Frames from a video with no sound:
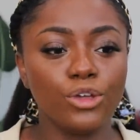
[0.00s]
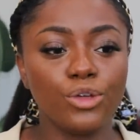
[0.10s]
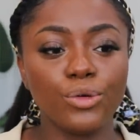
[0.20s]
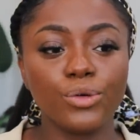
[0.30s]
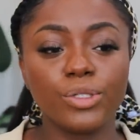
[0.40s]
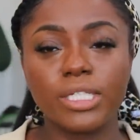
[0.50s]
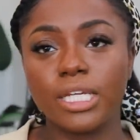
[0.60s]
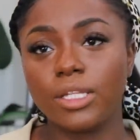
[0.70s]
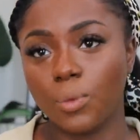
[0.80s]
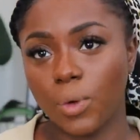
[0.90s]
you
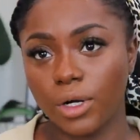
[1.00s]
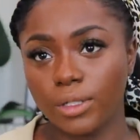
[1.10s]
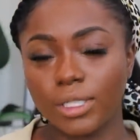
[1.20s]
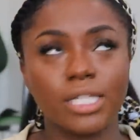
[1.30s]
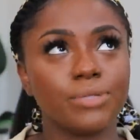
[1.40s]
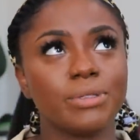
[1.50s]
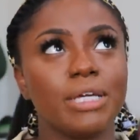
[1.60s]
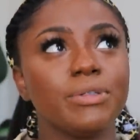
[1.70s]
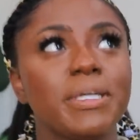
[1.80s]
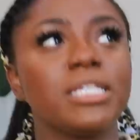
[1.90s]
see the world, because
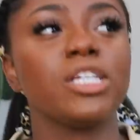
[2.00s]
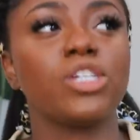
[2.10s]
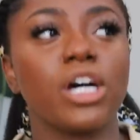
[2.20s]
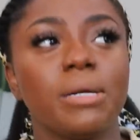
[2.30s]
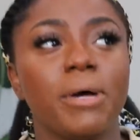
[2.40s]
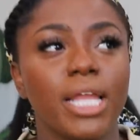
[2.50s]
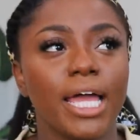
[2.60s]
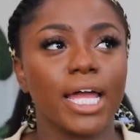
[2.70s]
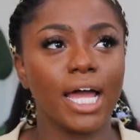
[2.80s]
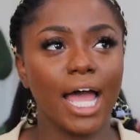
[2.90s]
he was basically talking about
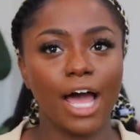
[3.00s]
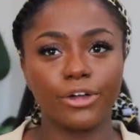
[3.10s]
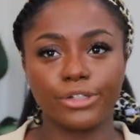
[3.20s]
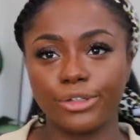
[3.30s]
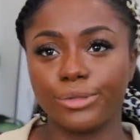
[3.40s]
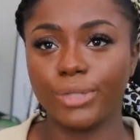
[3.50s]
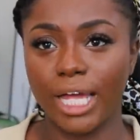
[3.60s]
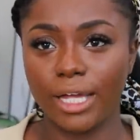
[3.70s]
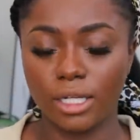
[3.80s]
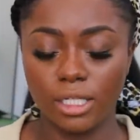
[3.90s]
like, how do you
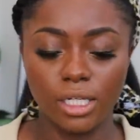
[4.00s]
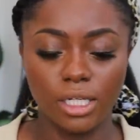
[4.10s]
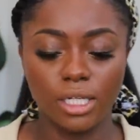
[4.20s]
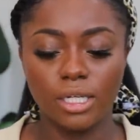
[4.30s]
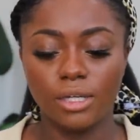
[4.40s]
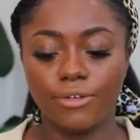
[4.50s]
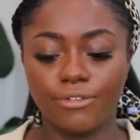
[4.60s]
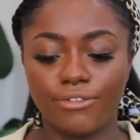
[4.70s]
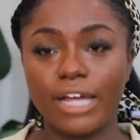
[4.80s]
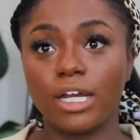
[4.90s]
like
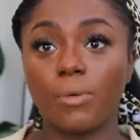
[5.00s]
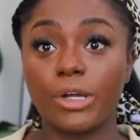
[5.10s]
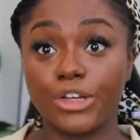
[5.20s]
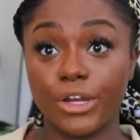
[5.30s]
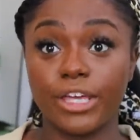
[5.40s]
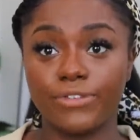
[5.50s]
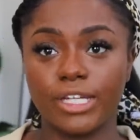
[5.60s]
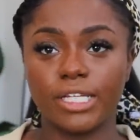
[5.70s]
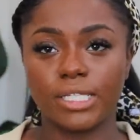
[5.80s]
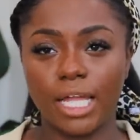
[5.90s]
find out what your
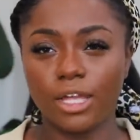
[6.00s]
gift is?